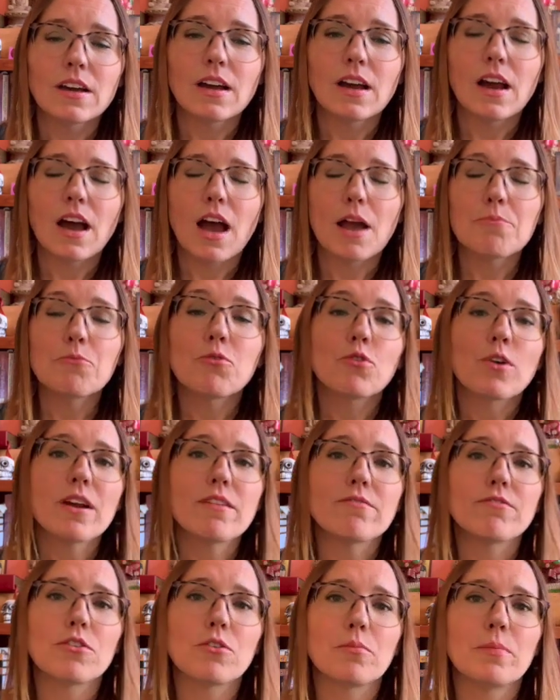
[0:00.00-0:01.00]
I'm
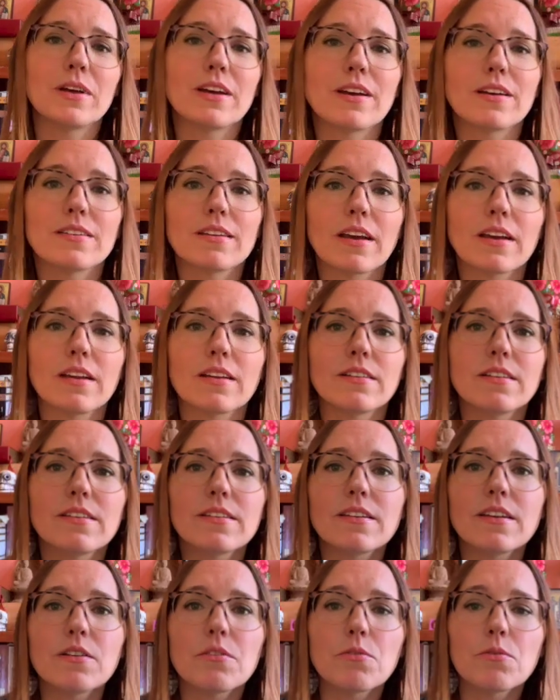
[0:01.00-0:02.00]
grateful because I can
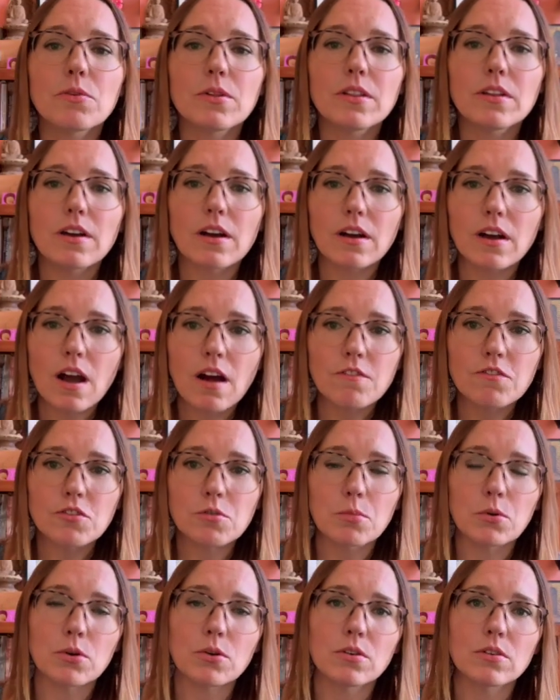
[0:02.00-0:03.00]
sit with the
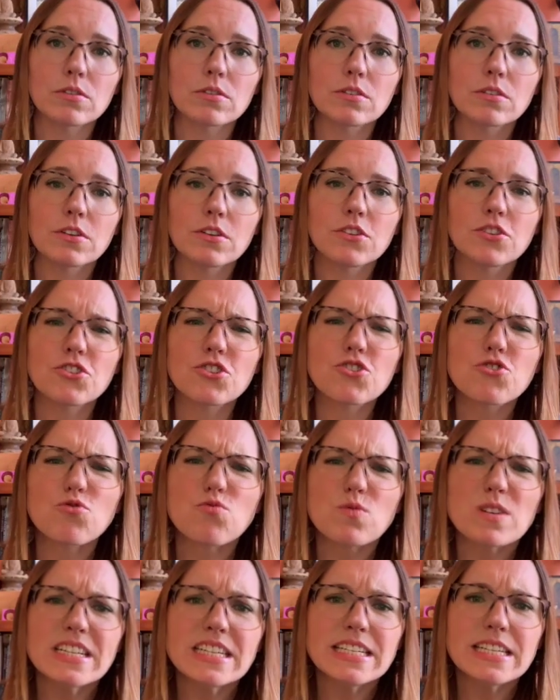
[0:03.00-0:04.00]
uncomfortable,
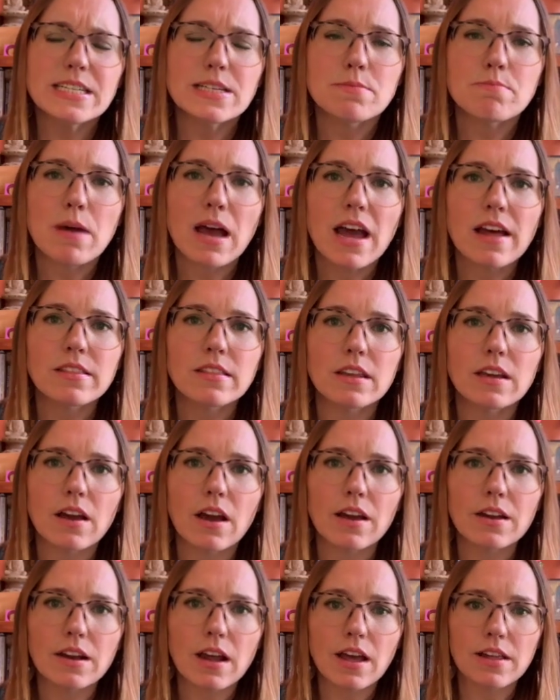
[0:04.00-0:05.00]
scream at the
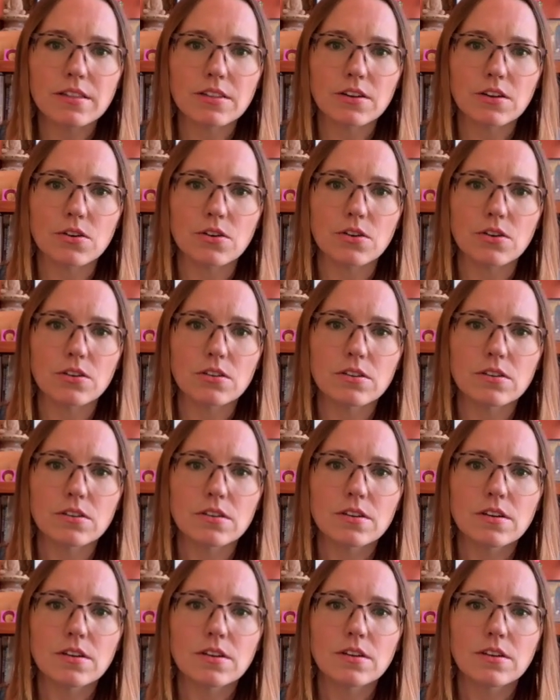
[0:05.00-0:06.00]
unethical,
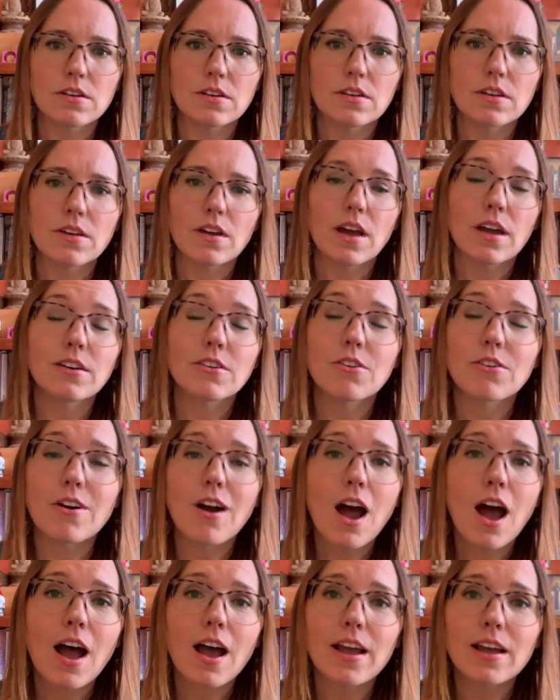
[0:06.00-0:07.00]
and
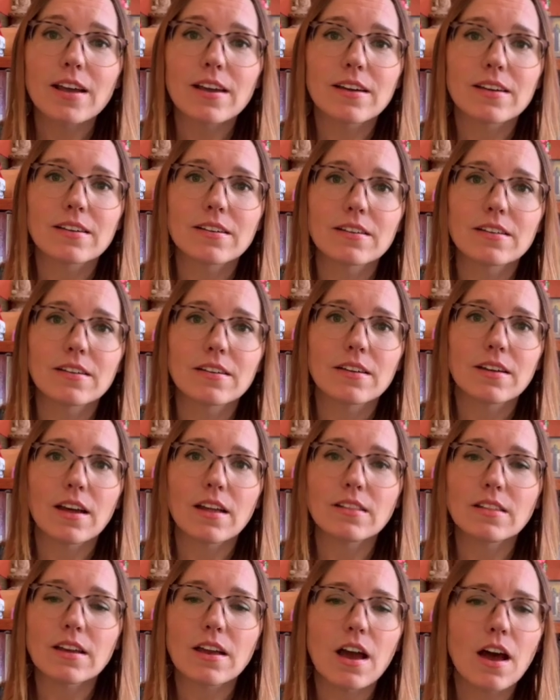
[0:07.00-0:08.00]
cry at
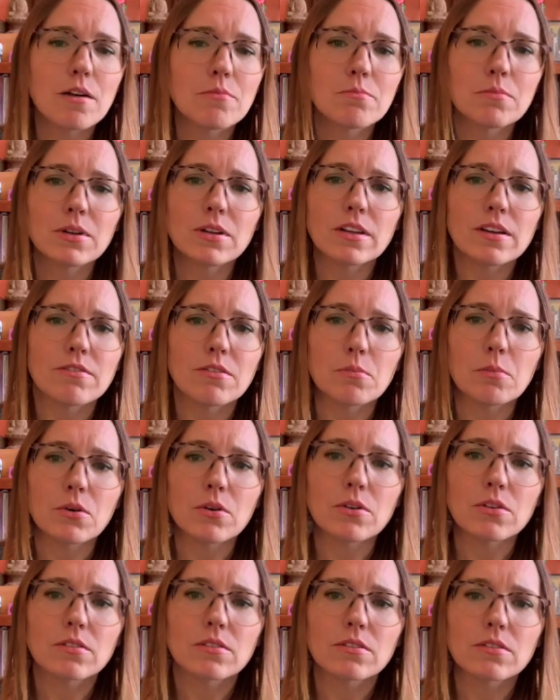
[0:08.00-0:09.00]
the
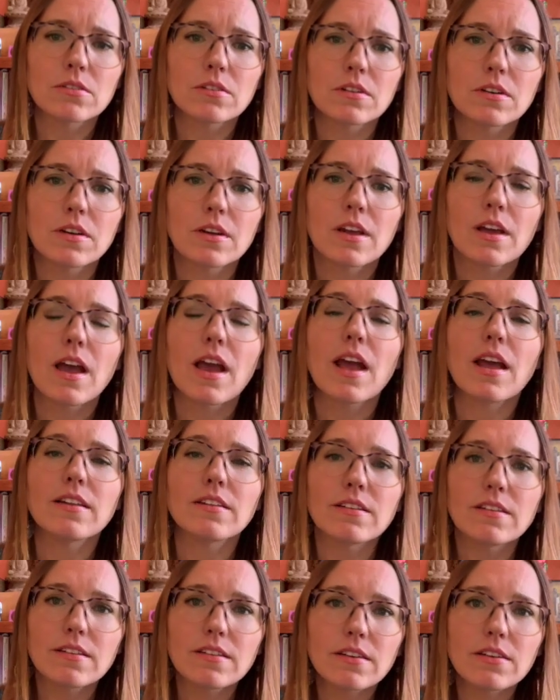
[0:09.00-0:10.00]
unbelievable, and
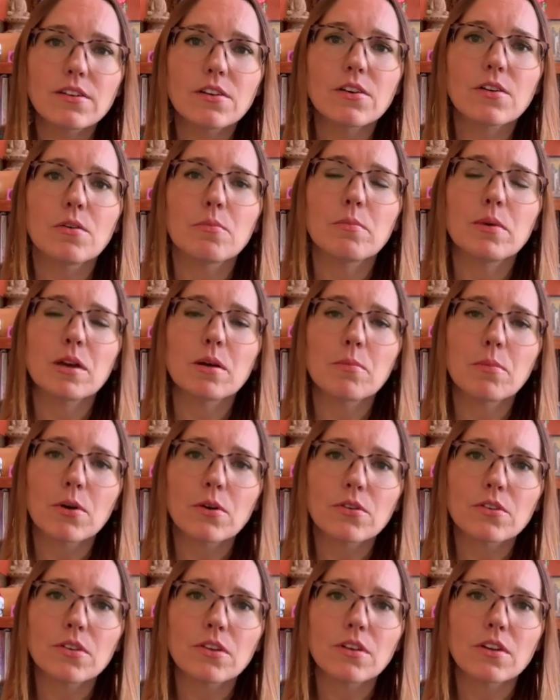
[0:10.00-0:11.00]
still be a
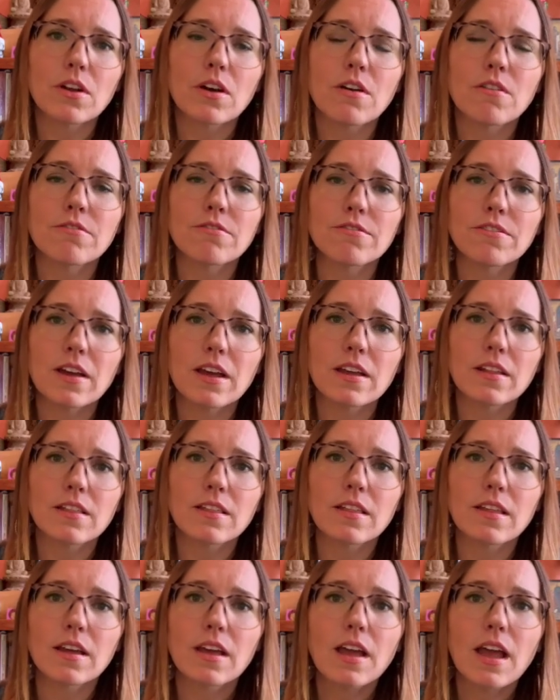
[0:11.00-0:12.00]
person of faith
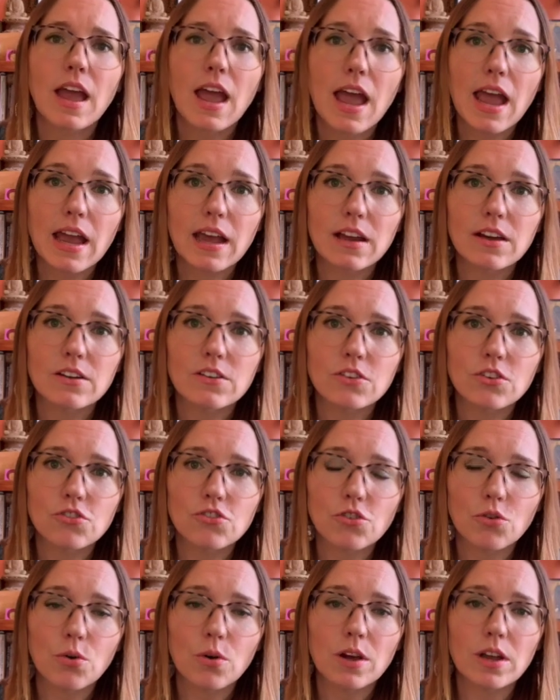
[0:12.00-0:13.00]
and
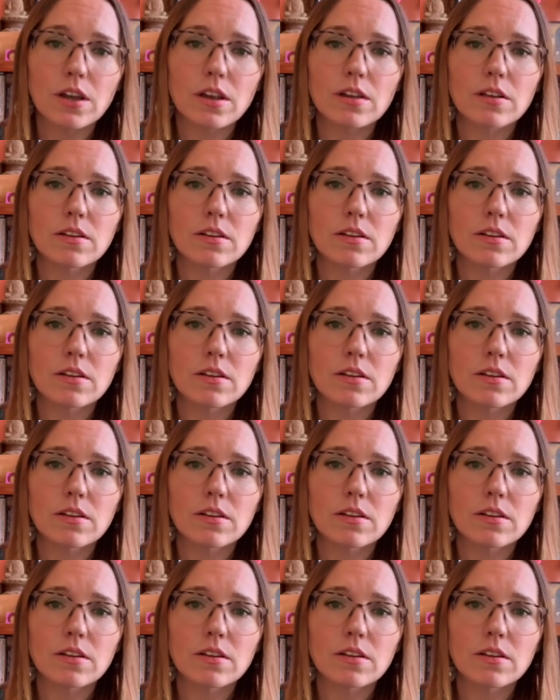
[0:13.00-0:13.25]
joy.